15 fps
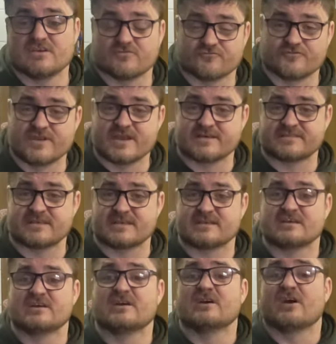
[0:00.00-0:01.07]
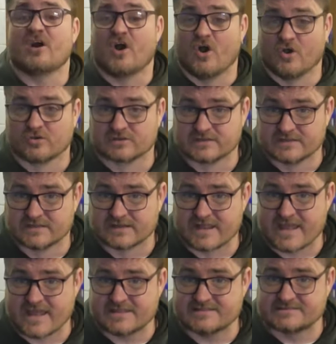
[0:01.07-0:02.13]
rear their ugly little
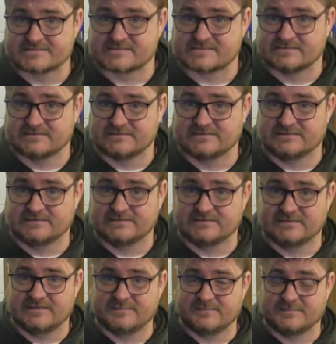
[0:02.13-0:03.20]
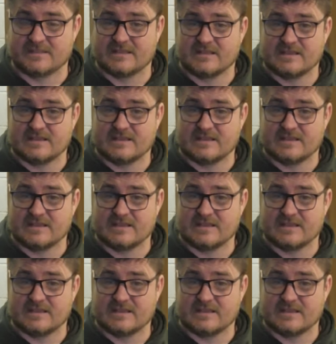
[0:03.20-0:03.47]
heads. Um,